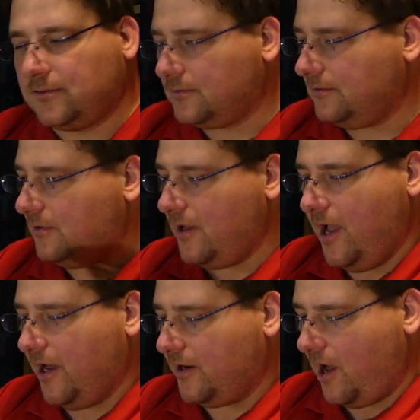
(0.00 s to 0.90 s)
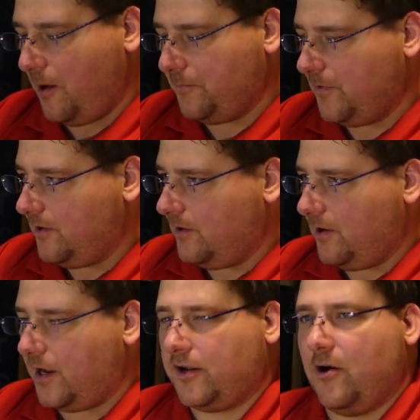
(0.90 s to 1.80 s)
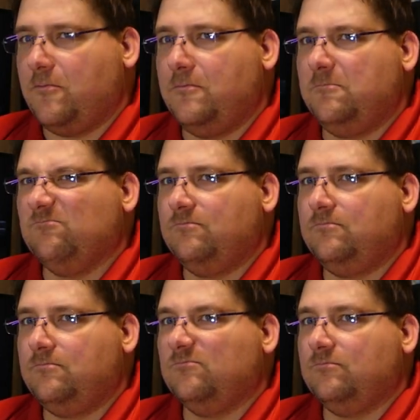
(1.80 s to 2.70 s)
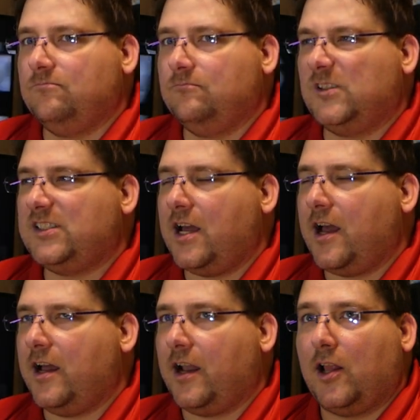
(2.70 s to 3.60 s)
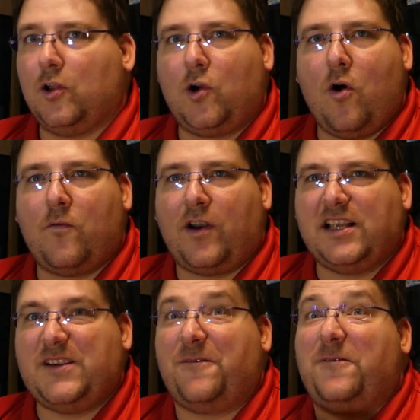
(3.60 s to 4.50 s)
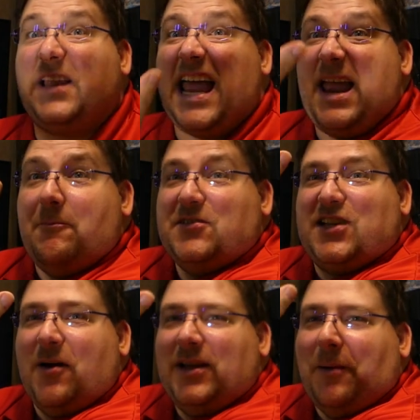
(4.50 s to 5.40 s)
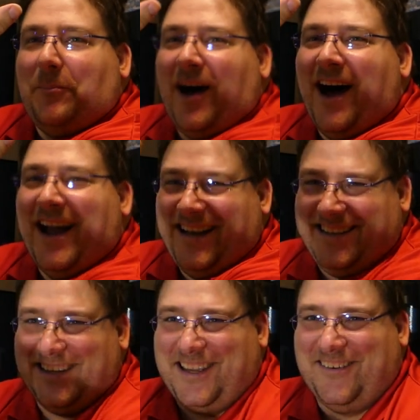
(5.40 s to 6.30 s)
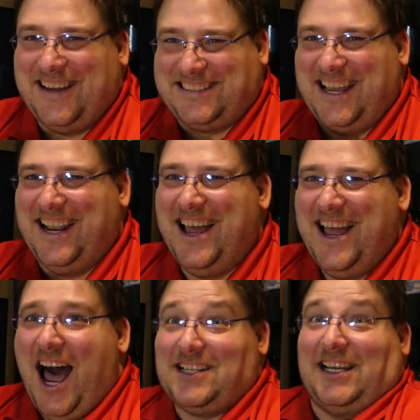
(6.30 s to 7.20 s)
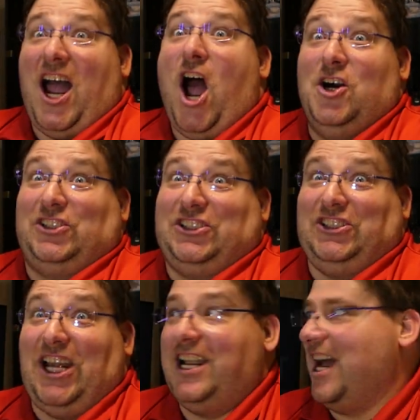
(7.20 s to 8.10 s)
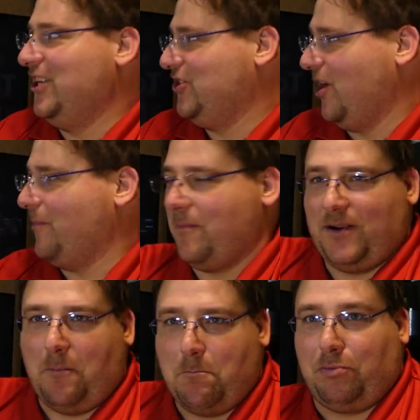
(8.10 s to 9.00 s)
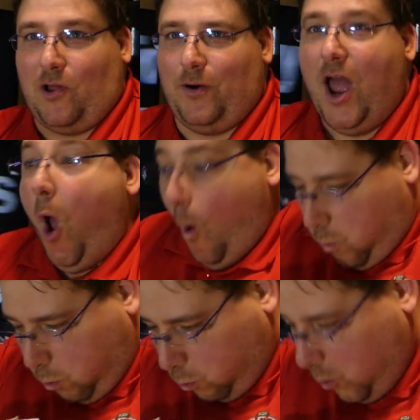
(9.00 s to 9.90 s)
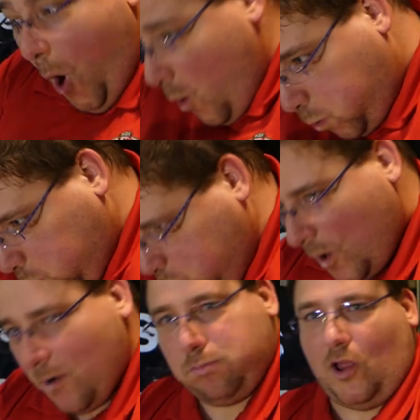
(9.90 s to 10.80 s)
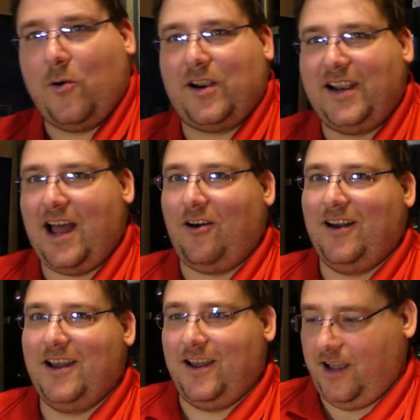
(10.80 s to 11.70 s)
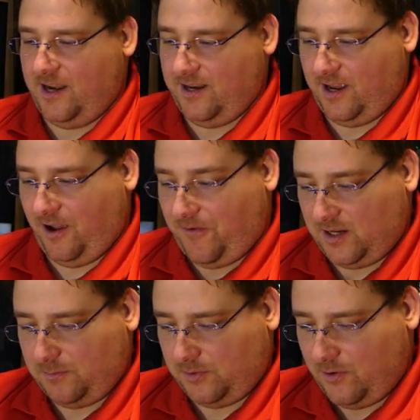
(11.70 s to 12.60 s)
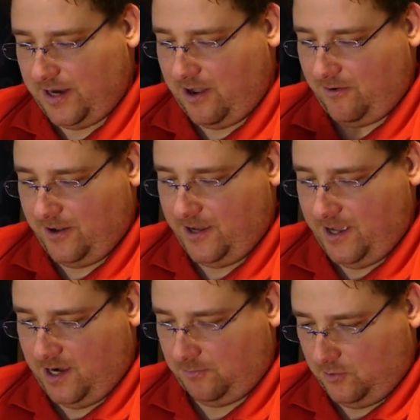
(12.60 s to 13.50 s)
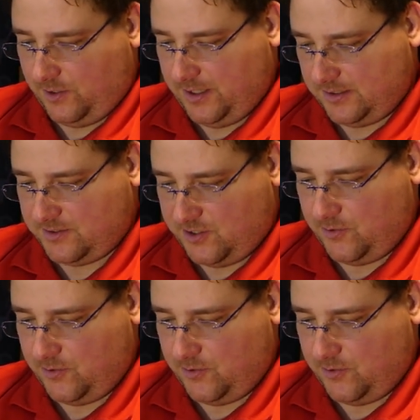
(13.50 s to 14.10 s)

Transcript: it. And um, I go, what's that? And I look over and I see flames coming up behind the QSN. I was like, oh shit! And I jump up and I'm blowing blowing it out. And I finally blow it out, and I'm looking at this